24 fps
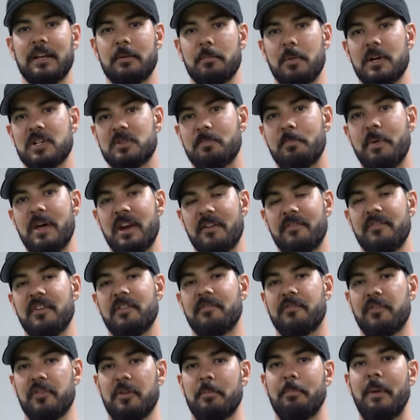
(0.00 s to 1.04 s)
getting much
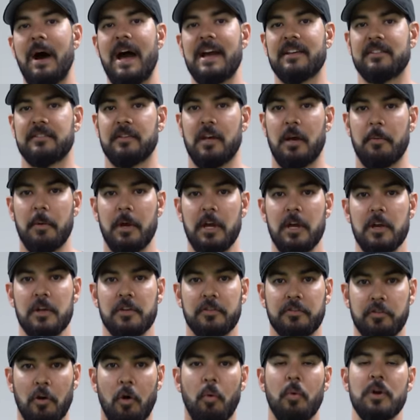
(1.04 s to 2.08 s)
benefit for the bicep.
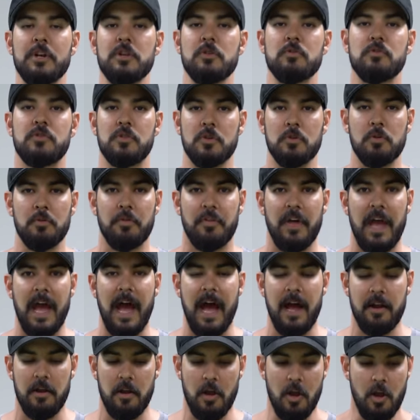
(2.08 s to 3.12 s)
So when you do
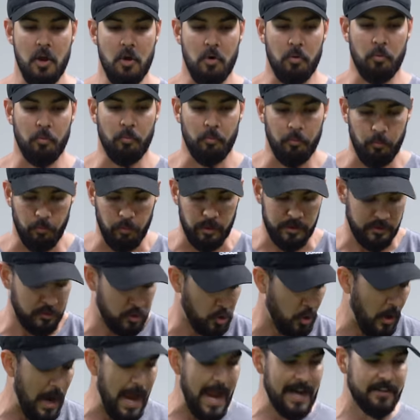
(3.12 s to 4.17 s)
that,
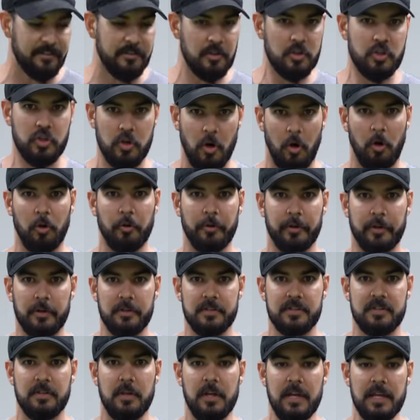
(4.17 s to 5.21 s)
retract the
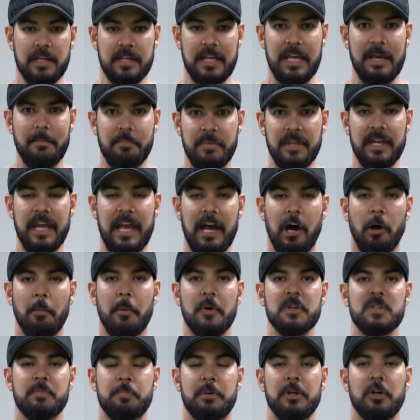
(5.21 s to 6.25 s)
shoulders, Keep the
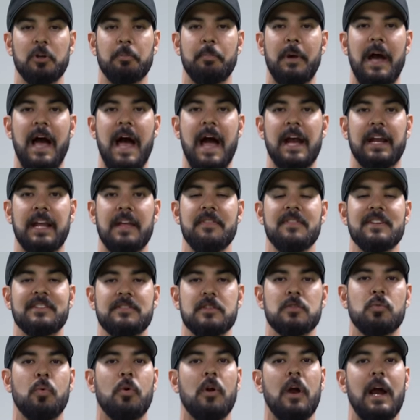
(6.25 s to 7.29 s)
elbows peeled back. And
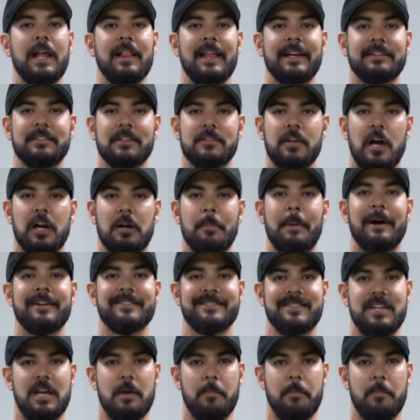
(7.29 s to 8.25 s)
this is where I like to talk about